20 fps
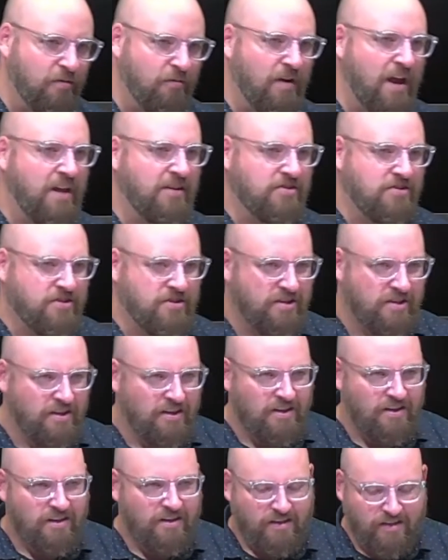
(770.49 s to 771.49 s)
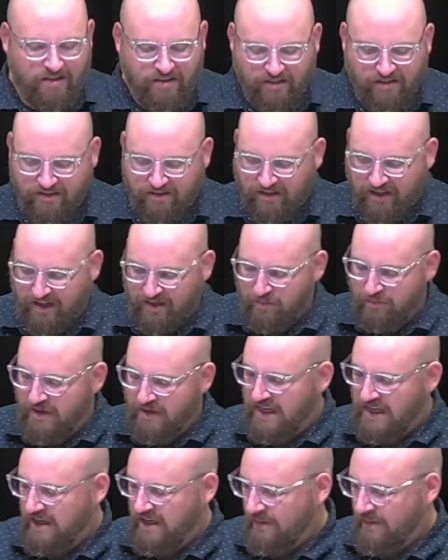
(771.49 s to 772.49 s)
wretch like
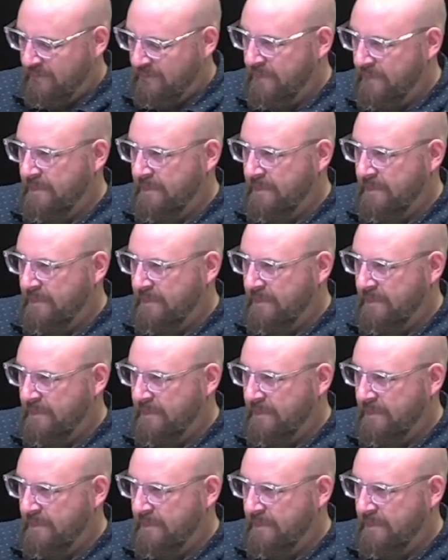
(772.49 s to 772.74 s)
me.